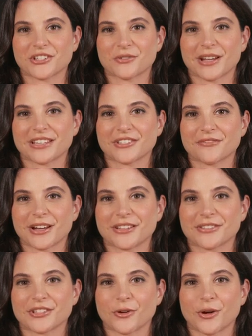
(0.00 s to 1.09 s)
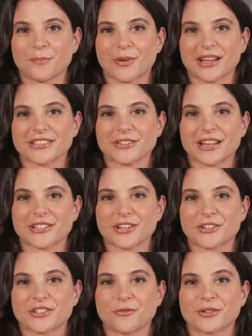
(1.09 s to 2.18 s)
to raise funds or impress
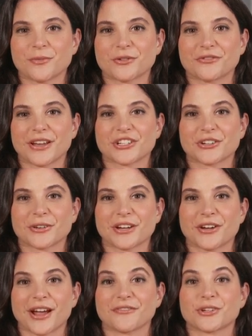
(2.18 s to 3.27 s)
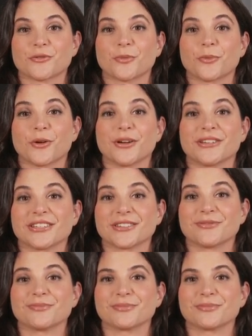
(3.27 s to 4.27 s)
lenders with professionally crafted reports?